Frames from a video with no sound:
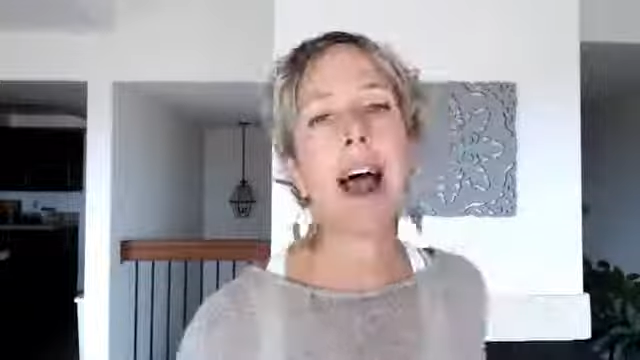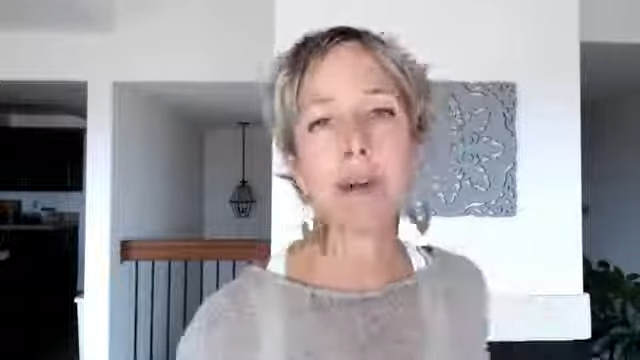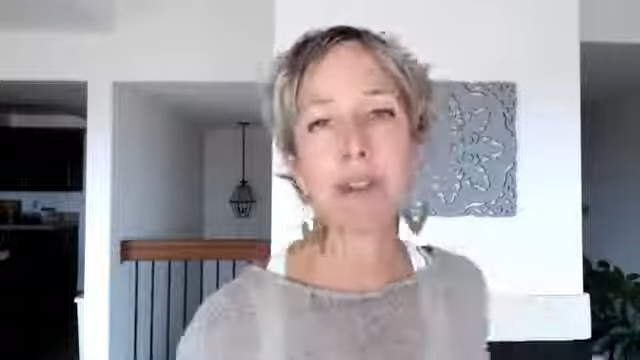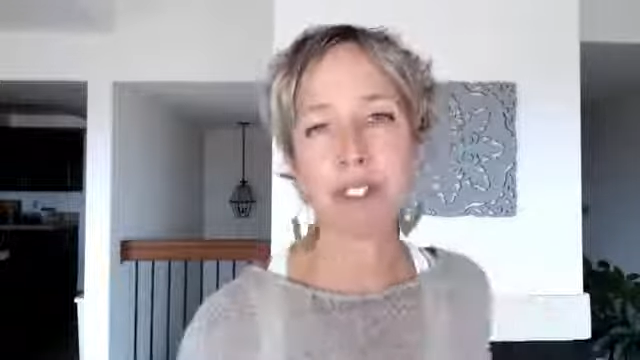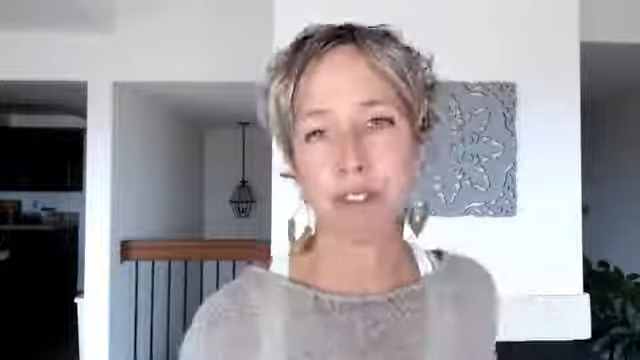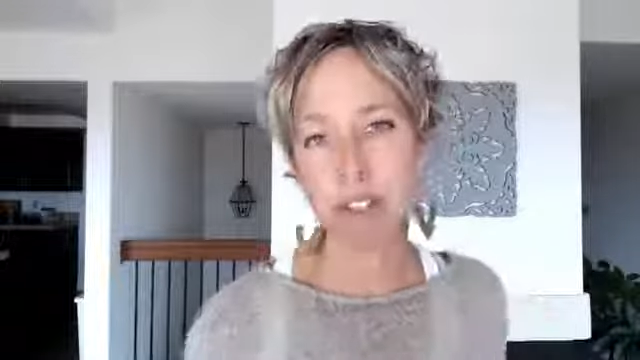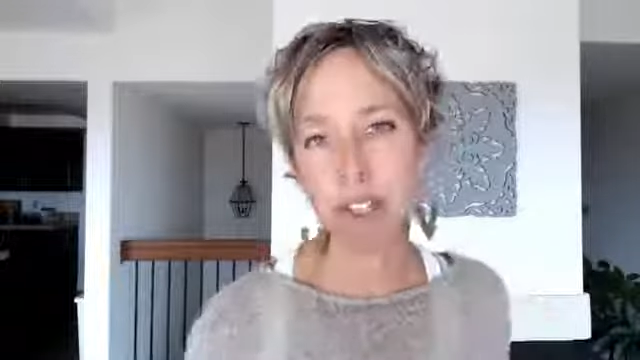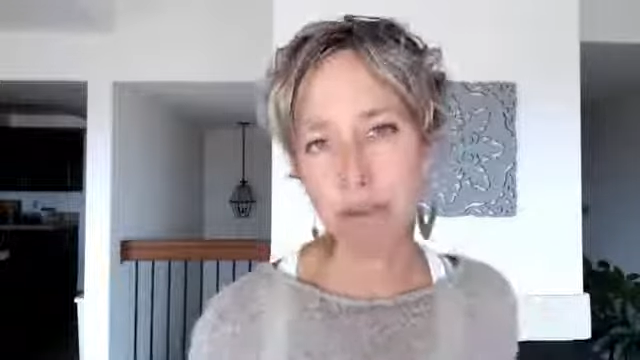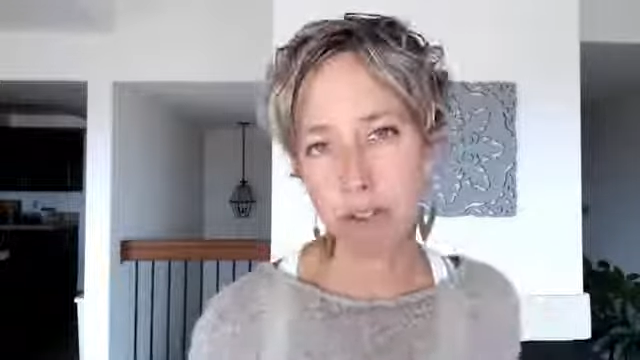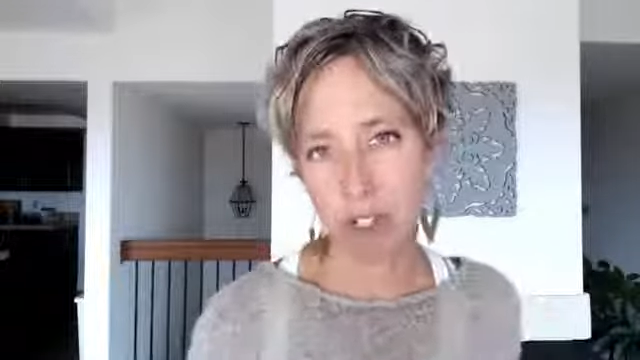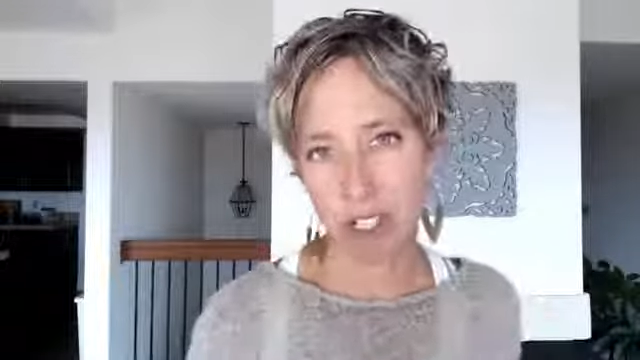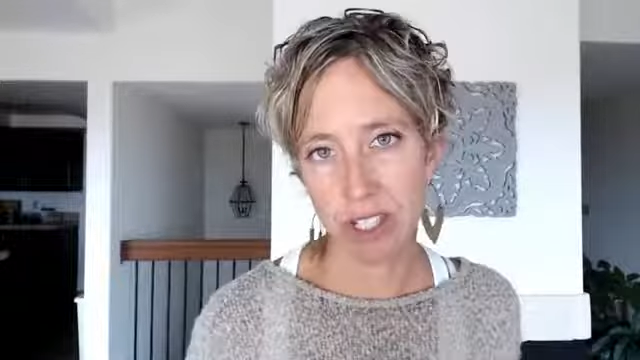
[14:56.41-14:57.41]
hours of
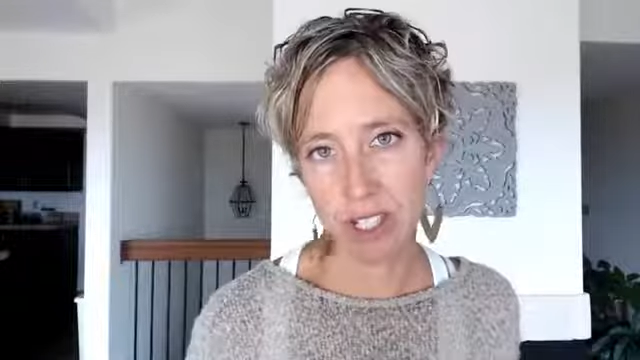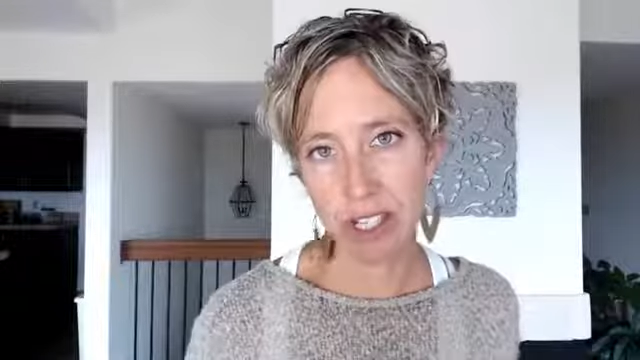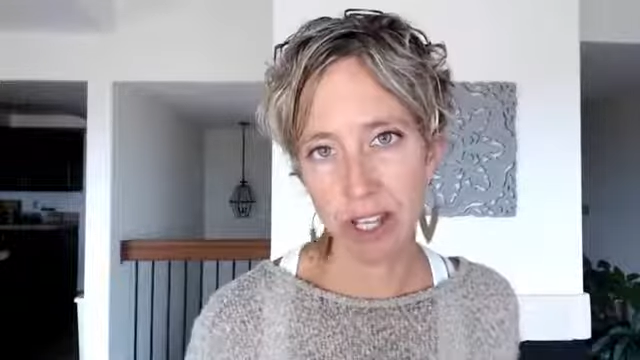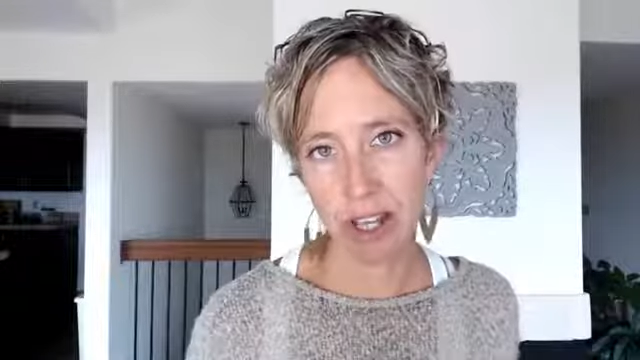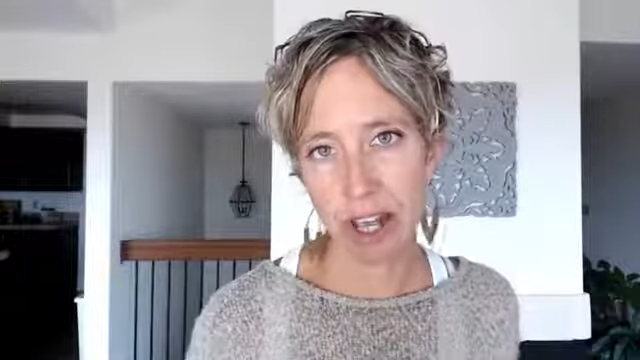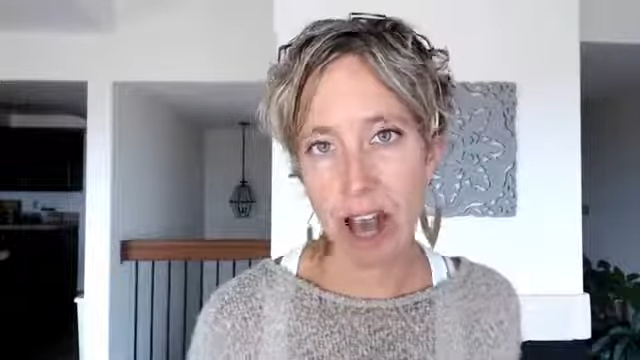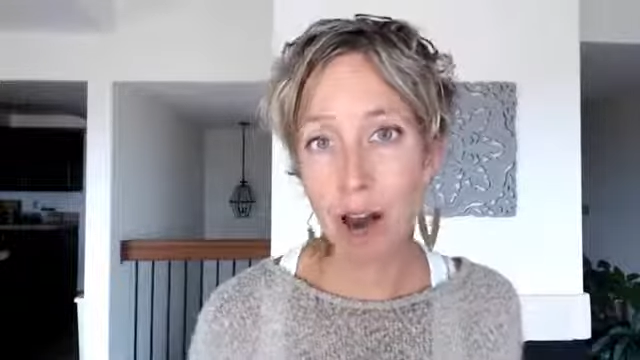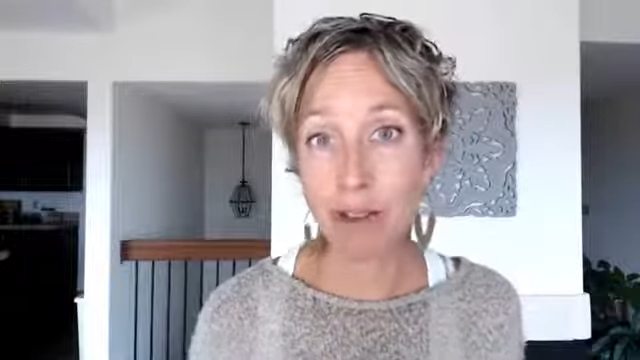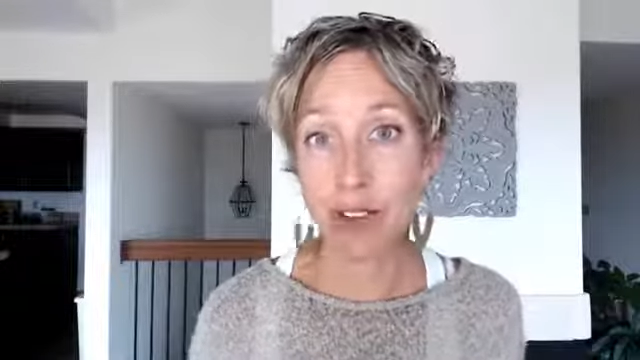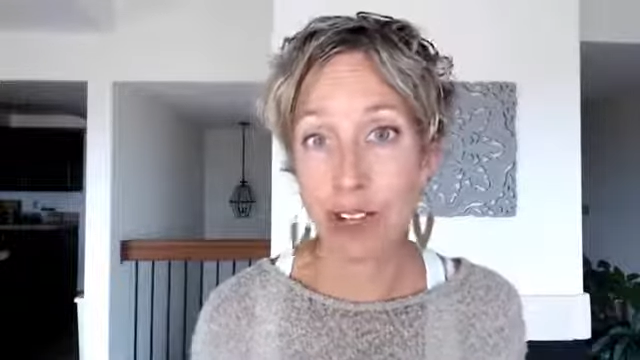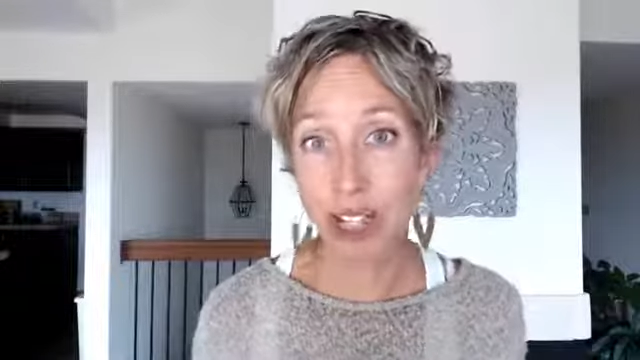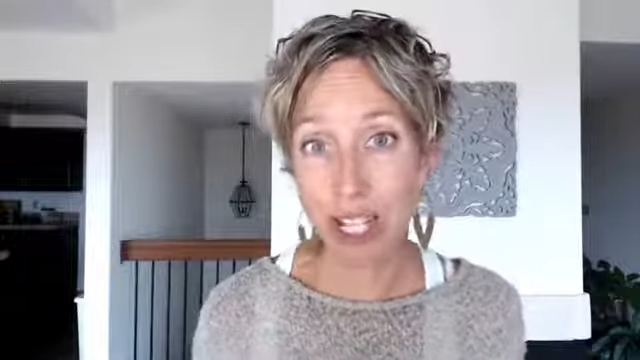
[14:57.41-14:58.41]
efficiency out
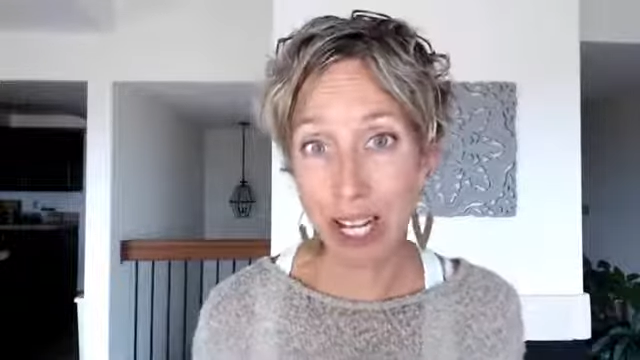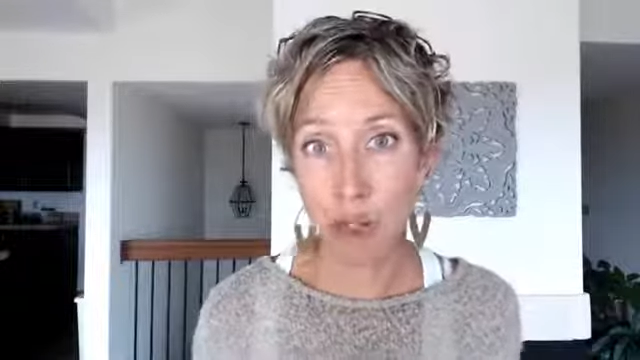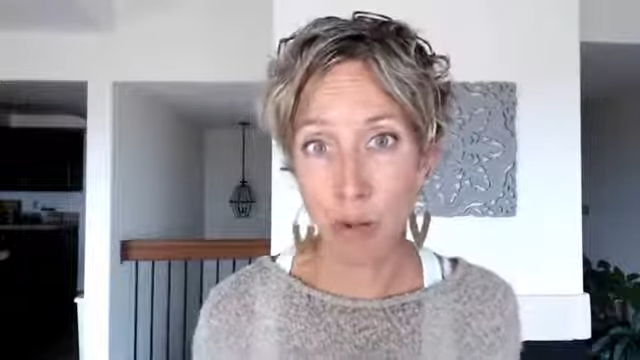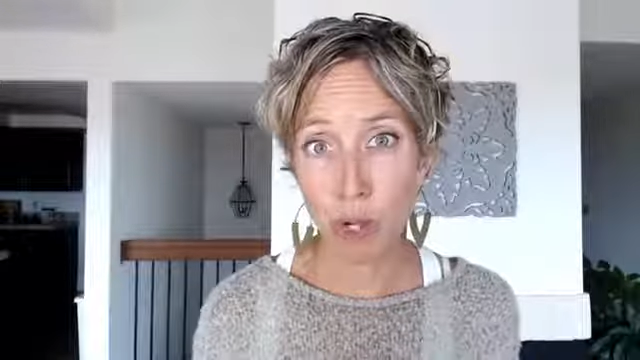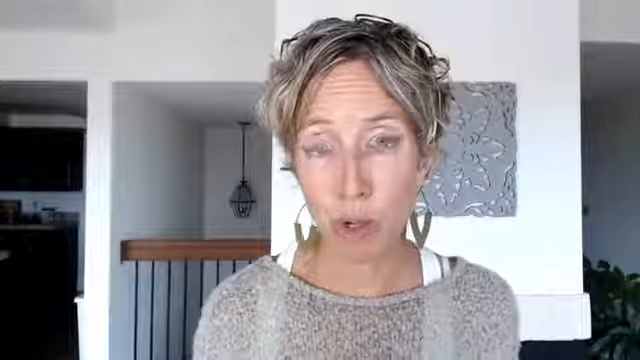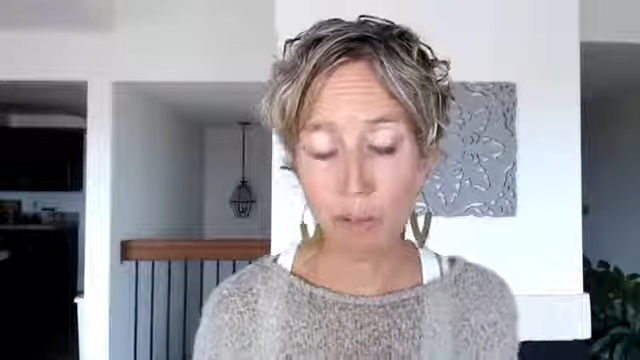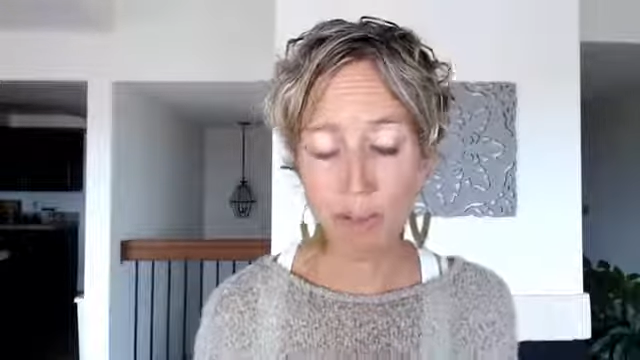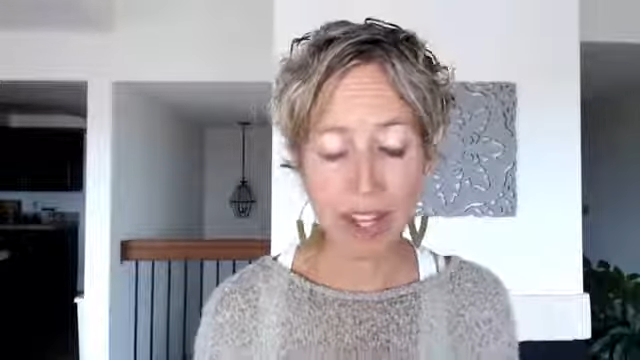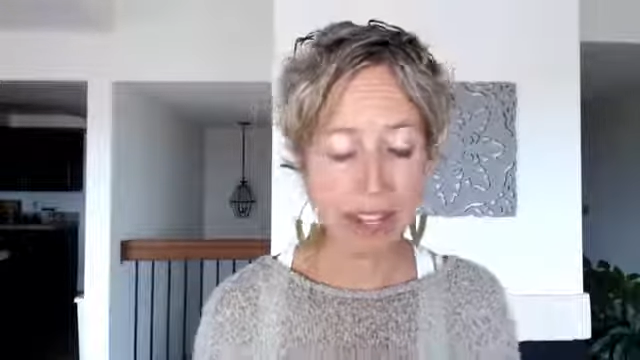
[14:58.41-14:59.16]
of your schedule.